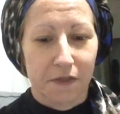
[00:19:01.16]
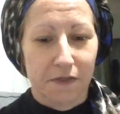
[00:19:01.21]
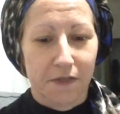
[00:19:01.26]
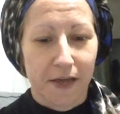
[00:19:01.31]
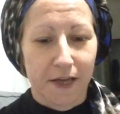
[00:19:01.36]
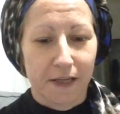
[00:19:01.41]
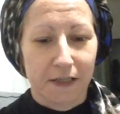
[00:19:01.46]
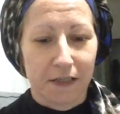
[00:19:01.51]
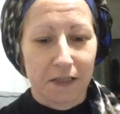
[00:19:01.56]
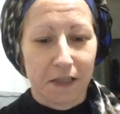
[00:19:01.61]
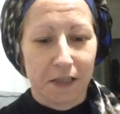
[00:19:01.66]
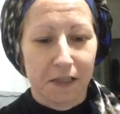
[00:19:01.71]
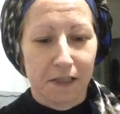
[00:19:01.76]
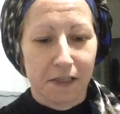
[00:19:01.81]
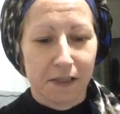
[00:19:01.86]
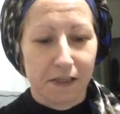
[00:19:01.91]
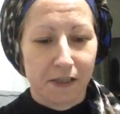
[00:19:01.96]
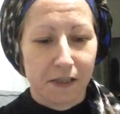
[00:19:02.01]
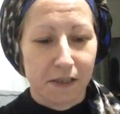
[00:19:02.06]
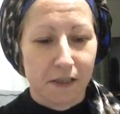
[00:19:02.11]

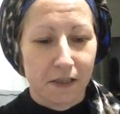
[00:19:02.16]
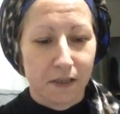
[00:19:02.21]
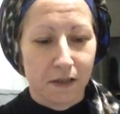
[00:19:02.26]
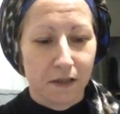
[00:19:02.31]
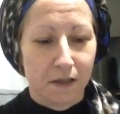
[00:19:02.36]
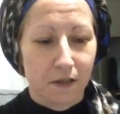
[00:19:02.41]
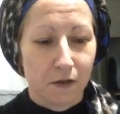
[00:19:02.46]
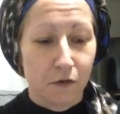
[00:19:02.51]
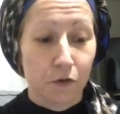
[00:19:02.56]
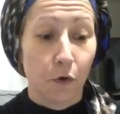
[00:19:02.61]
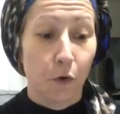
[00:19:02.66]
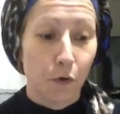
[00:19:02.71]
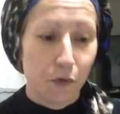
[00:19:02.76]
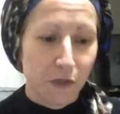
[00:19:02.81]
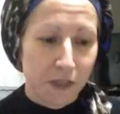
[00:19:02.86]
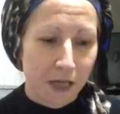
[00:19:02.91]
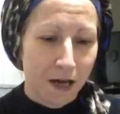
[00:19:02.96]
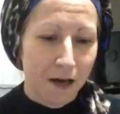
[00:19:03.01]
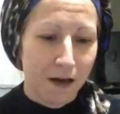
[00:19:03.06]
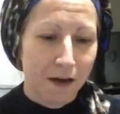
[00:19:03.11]
those
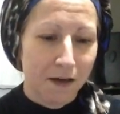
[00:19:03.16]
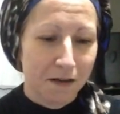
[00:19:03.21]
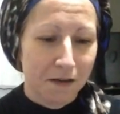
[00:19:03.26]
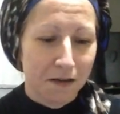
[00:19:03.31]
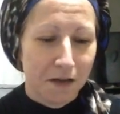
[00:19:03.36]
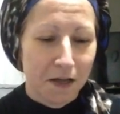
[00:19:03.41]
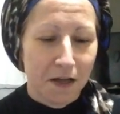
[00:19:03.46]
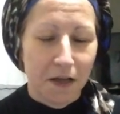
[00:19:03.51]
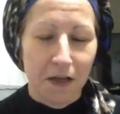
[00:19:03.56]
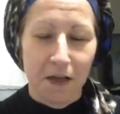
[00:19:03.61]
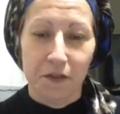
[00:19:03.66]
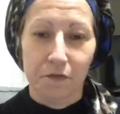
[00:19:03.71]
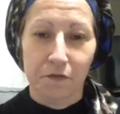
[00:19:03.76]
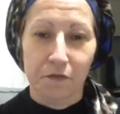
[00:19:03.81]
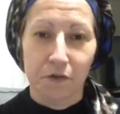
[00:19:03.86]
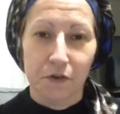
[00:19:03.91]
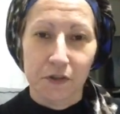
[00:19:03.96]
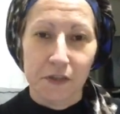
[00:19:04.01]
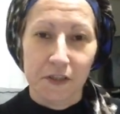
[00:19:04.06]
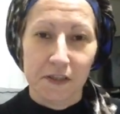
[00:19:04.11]
are the
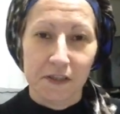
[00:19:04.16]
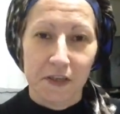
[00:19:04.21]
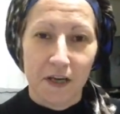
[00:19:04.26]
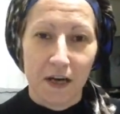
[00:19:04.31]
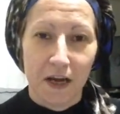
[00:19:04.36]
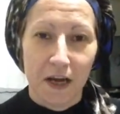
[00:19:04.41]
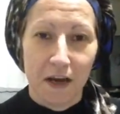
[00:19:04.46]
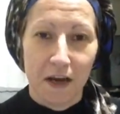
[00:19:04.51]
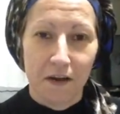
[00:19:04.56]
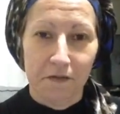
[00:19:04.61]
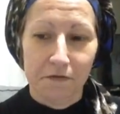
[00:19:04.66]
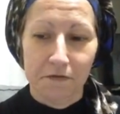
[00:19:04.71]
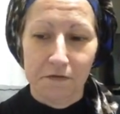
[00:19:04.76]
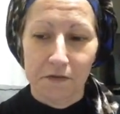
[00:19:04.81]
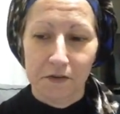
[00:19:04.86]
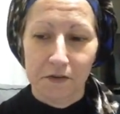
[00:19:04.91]
verses that I have